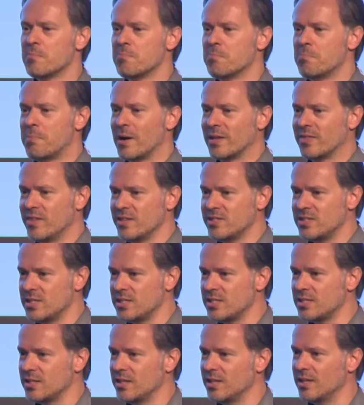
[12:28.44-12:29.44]
But this
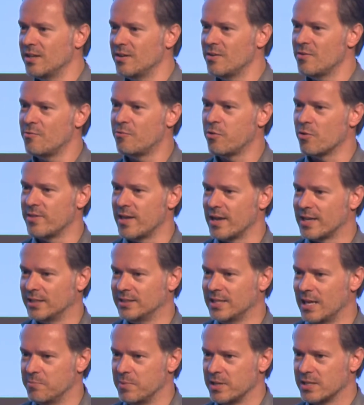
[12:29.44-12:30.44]
is for the
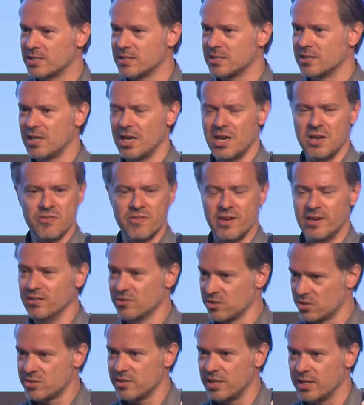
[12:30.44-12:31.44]
academics. In the
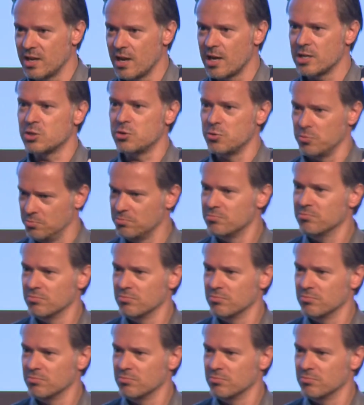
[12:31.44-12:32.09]
industry, as you